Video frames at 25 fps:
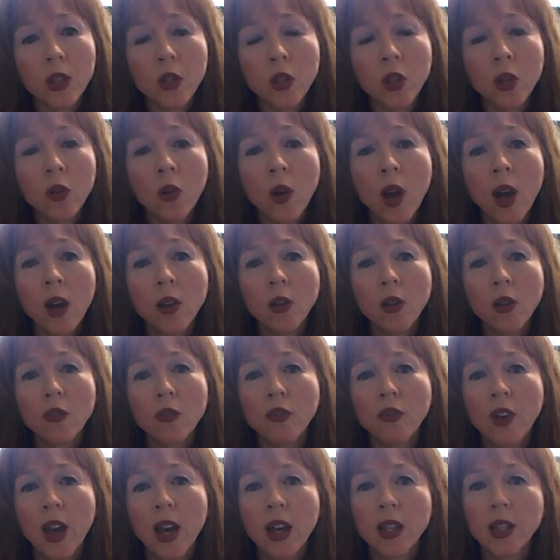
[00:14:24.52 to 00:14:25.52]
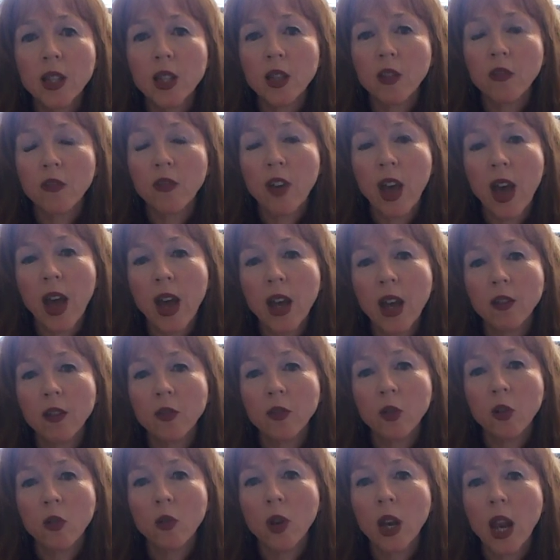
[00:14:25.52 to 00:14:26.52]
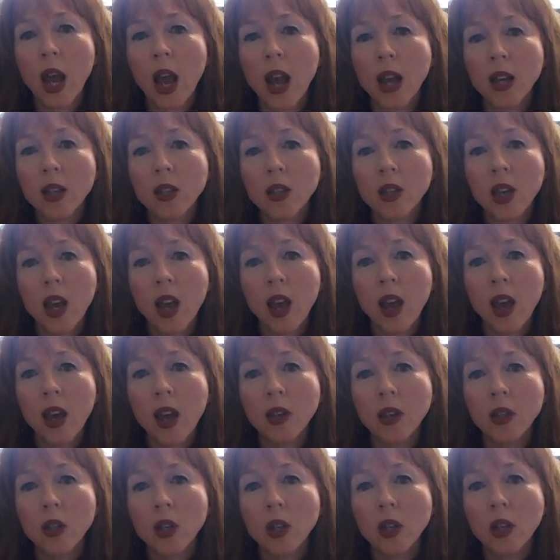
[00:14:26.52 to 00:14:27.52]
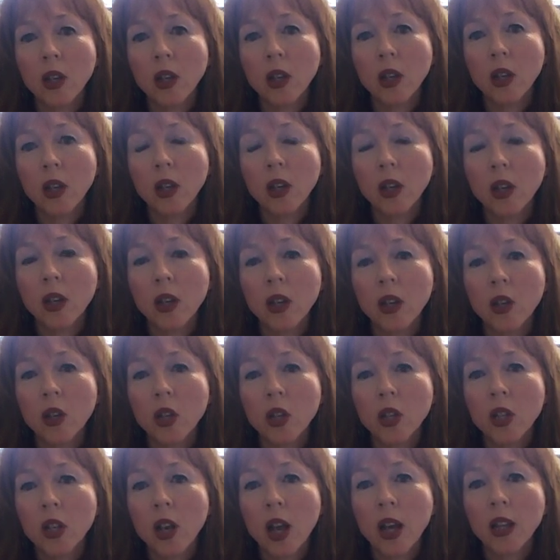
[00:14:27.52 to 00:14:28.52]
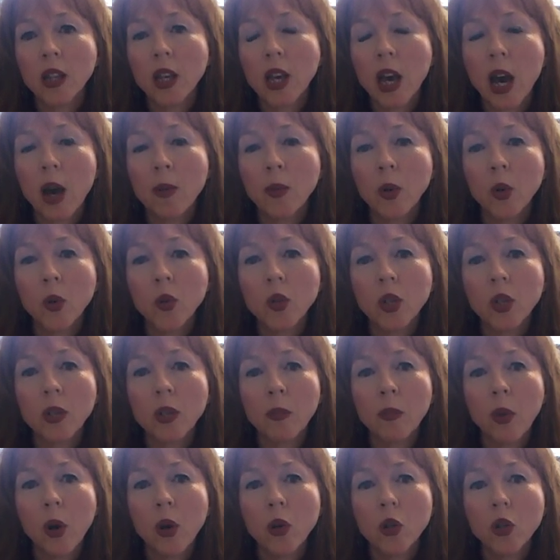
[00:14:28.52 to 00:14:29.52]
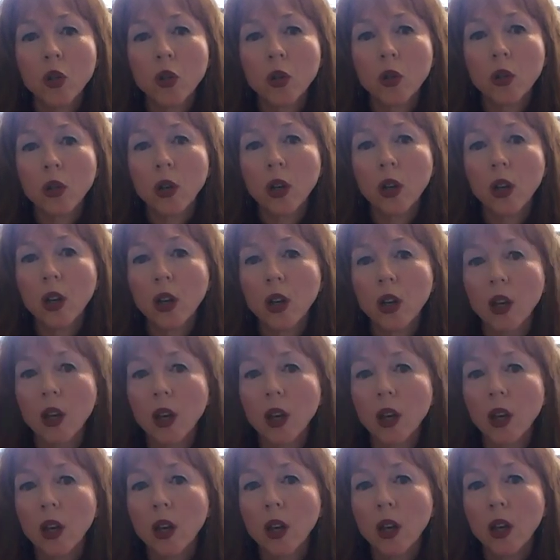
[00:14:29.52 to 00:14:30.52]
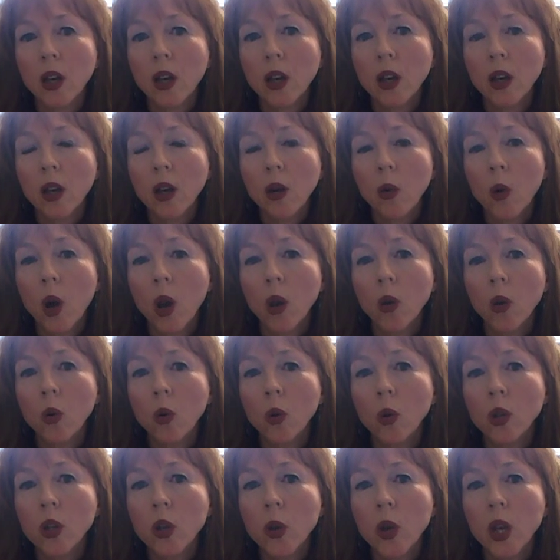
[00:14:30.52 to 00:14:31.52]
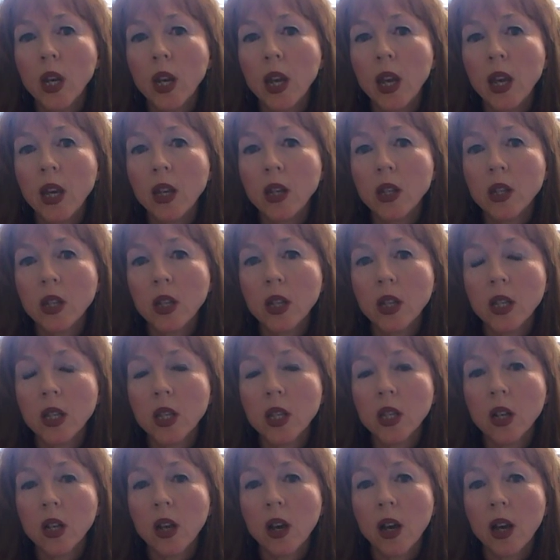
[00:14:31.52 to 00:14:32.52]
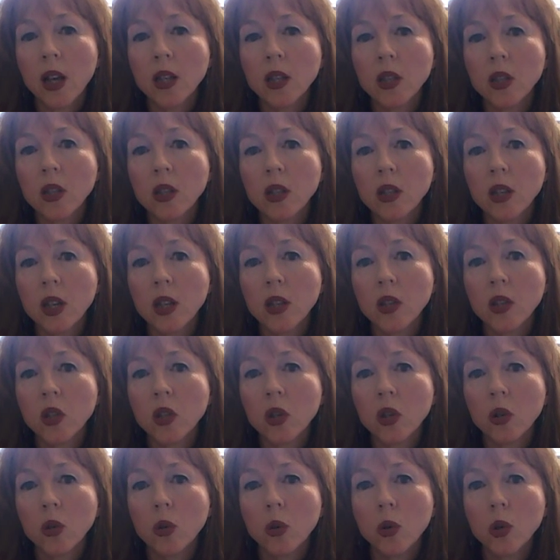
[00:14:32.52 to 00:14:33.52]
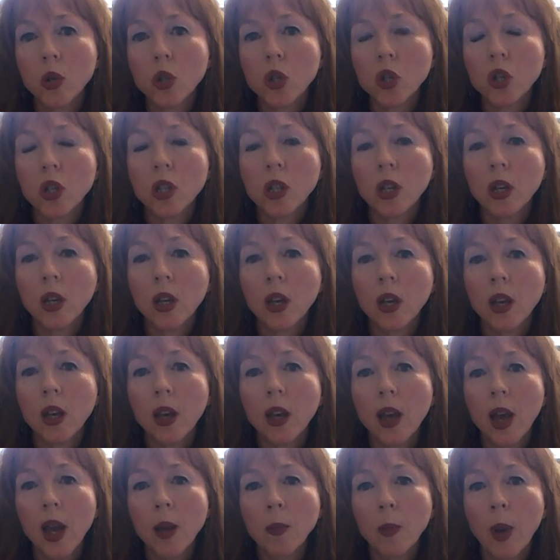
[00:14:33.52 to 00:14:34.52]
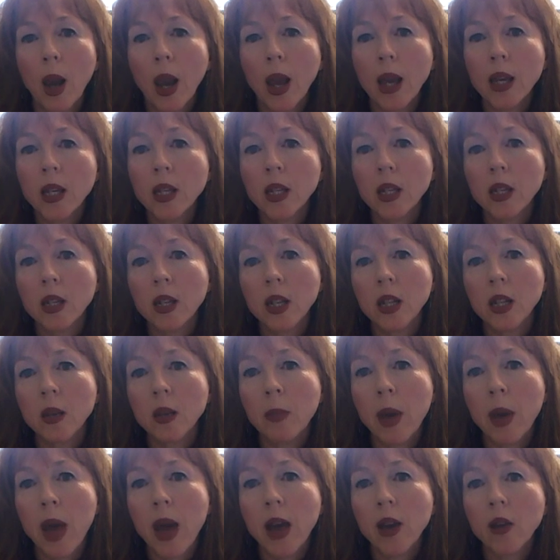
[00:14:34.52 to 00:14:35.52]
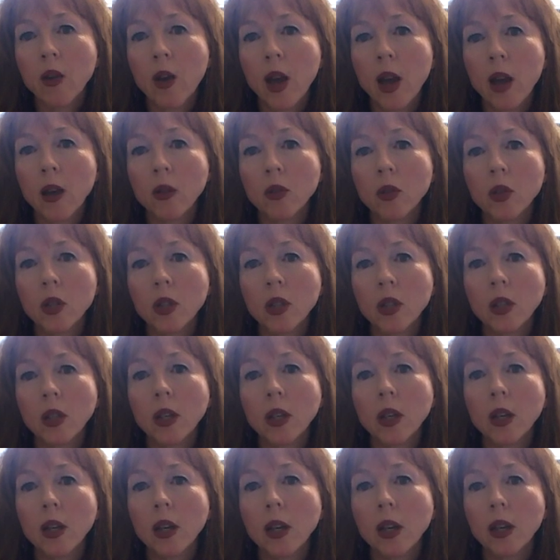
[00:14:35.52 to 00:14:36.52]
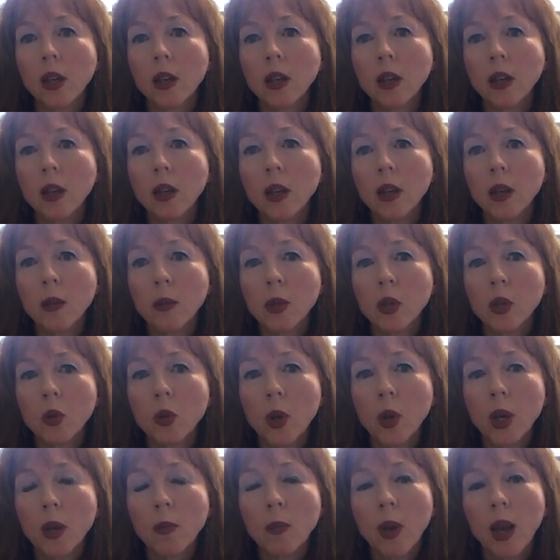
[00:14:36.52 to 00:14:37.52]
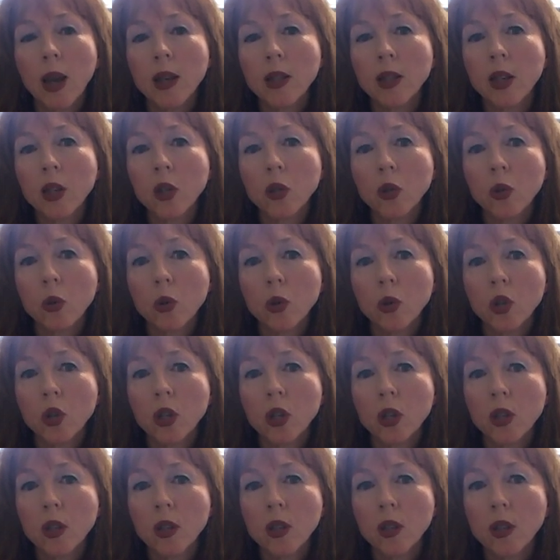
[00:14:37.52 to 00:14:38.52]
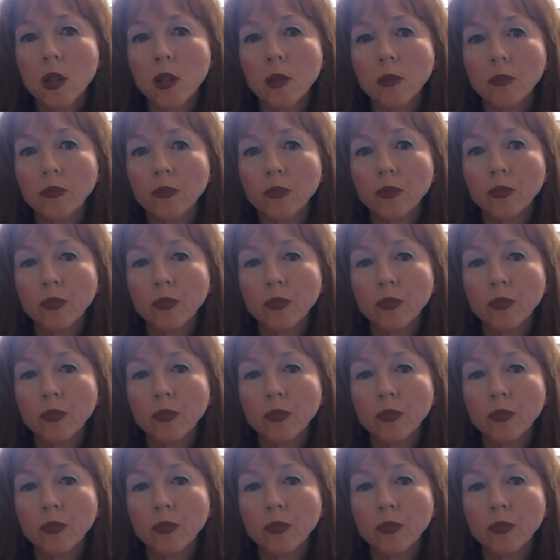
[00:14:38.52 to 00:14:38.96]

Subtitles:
to grant her face the fan of your relaxed hand, just like the couples in the brochure, while all you can eat is sliced and scorched and plated in the background between blazing torches.